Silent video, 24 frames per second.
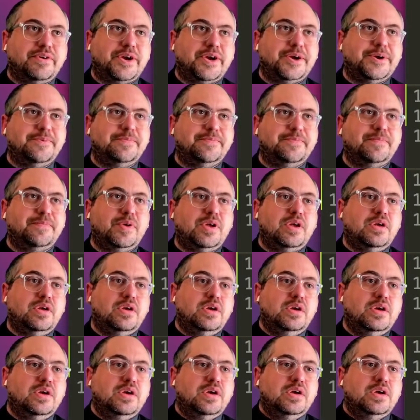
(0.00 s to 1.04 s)
right?
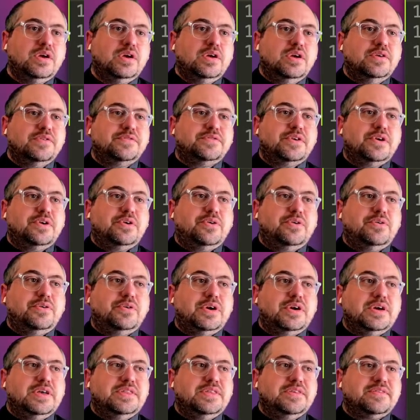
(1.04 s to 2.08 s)

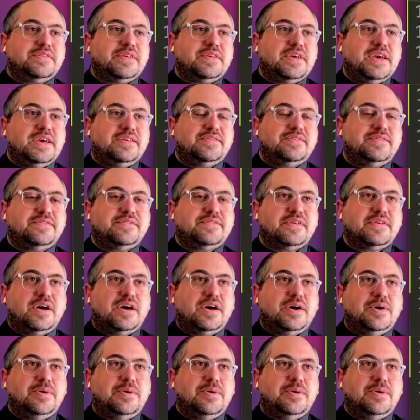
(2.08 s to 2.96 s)
So in this case,